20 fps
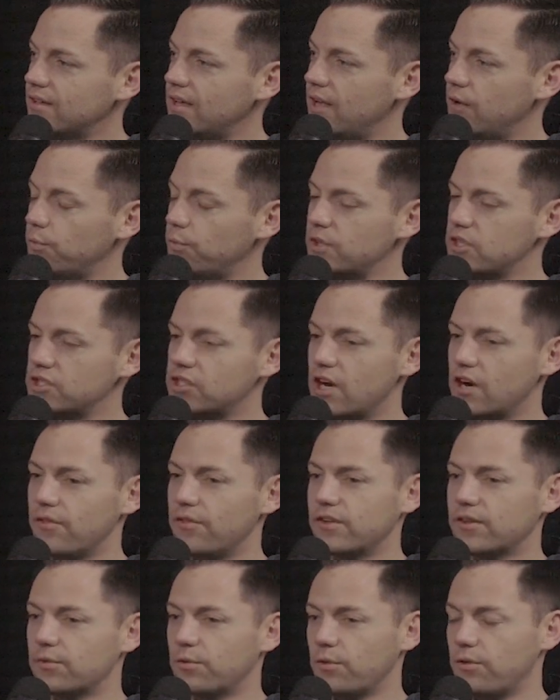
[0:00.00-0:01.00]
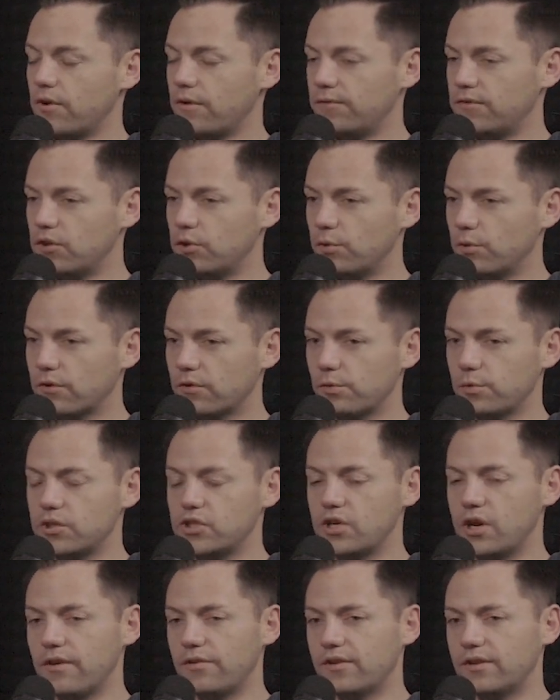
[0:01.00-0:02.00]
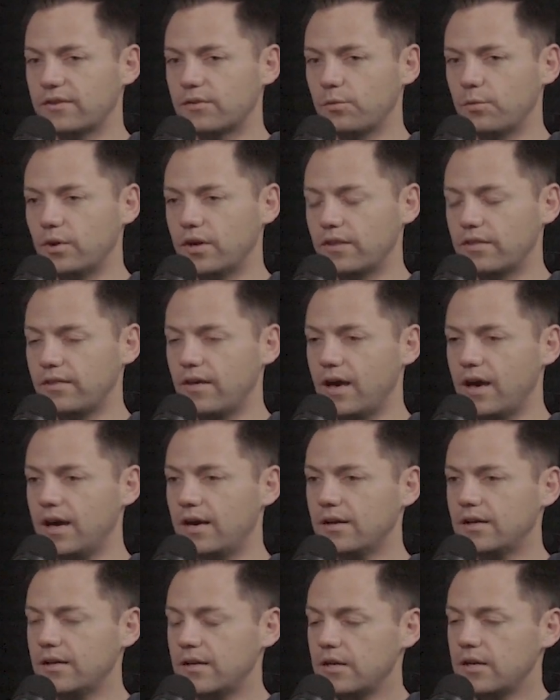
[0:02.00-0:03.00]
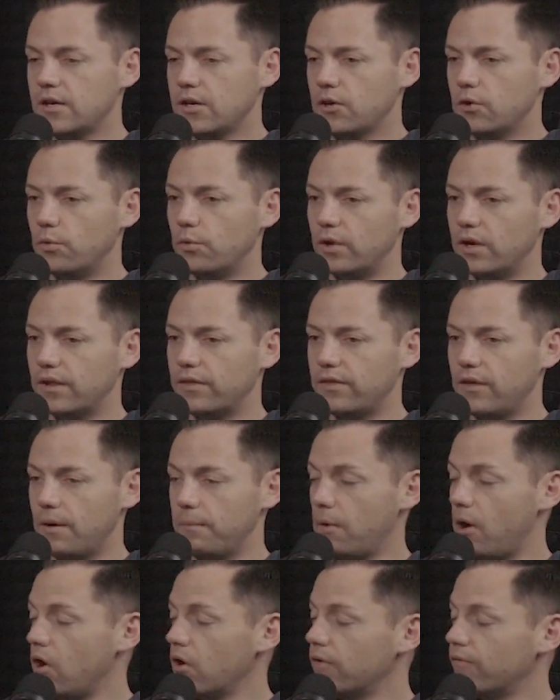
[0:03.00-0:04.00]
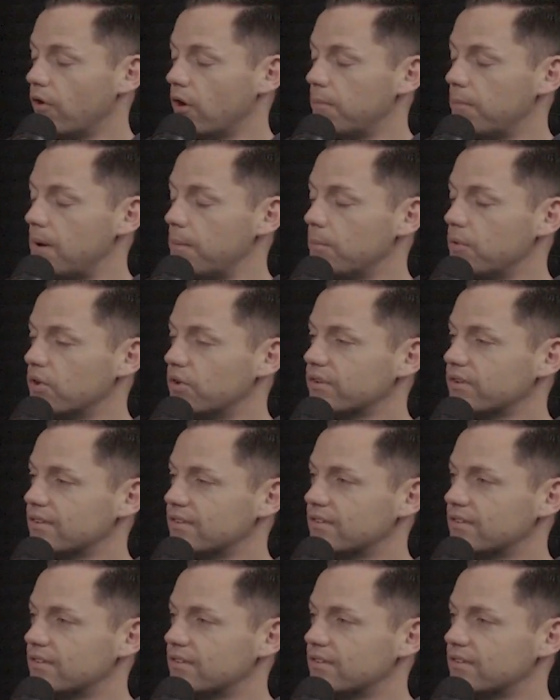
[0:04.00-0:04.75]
And we share this with our viewers. We share this with all of our members.